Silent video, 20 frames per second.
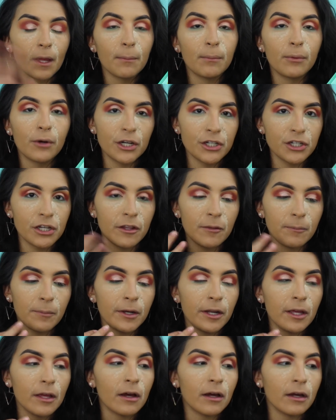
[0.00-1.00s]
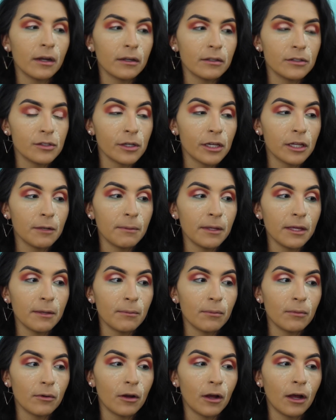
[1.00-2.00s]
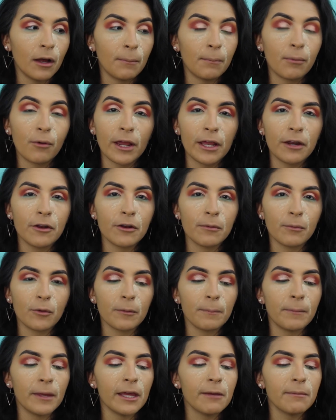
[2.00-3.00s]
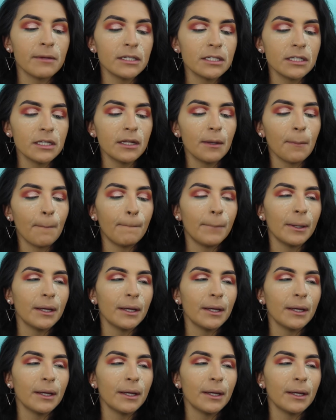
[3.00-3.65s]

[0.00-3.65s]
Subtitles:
brush and then putting on so it could be brighter and more pigmented.